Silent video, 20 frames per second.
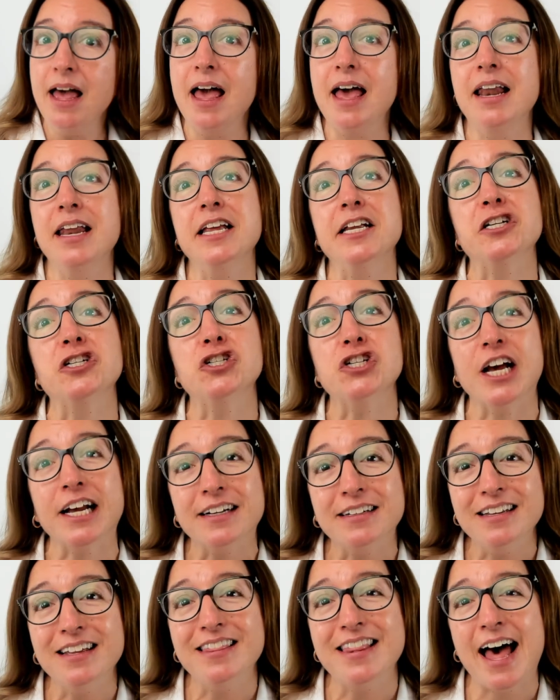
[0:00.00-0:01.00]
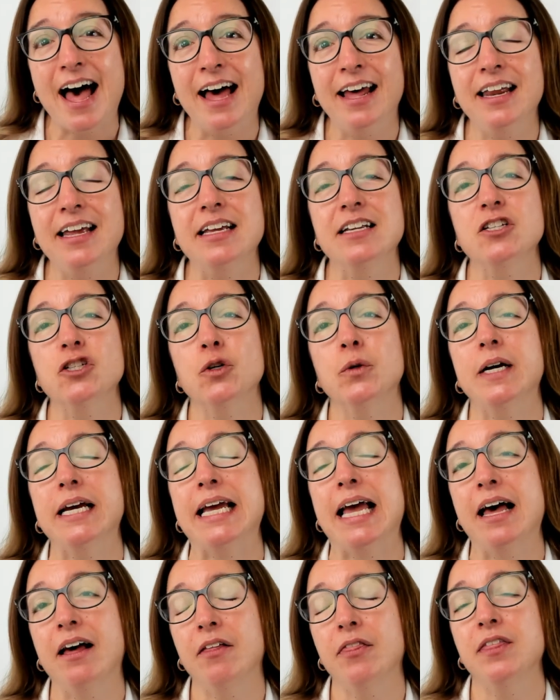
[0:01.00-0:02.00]
and injected that into a
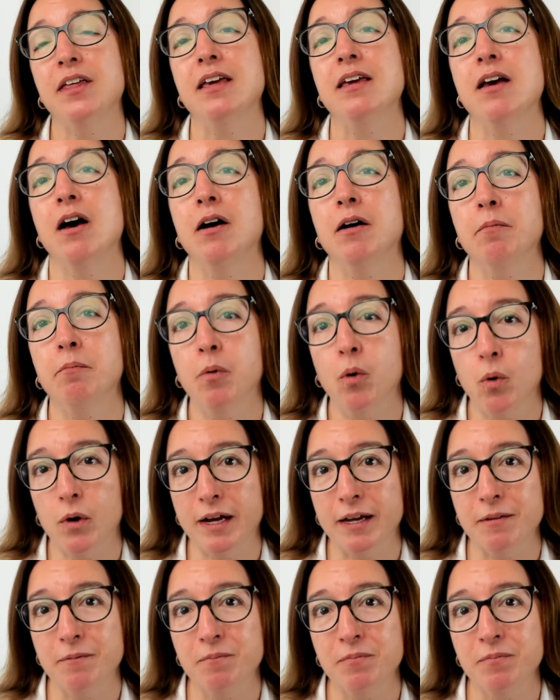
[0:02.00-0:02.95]
healthy young boy.